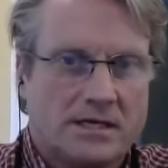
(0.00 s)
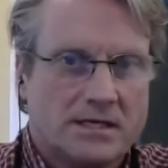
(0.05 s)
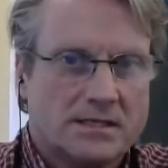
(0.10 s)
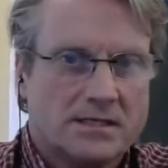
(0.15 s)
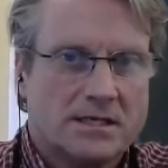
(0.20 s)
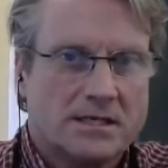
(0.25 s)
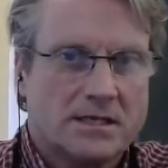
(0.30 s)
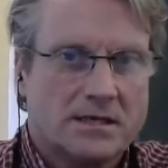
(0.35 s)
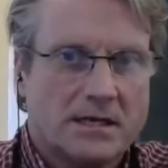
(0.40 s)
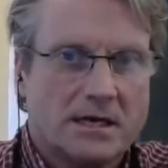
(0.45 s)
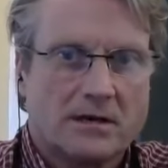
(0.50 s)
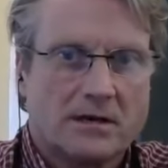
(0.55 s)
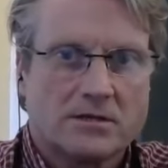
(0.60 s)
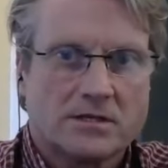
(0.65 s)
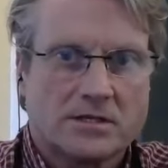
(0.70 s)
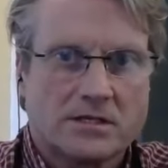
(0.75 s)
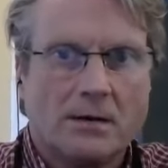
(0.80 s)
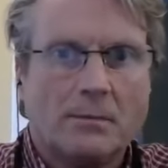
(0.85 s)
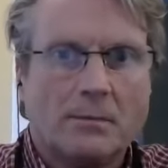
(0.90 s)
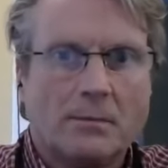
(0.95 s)
is in there
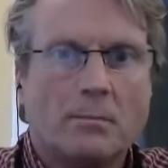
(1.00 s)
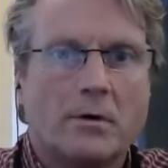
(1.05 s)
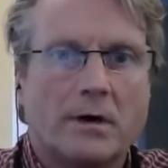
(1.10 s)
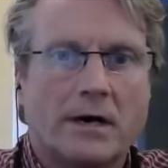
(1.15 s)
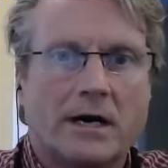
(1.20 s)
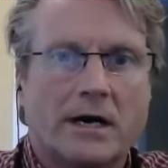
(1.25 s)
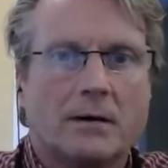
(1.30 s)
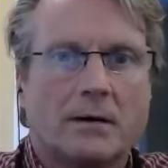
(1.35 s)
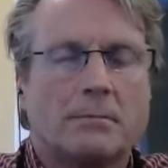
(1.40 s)
somewhere,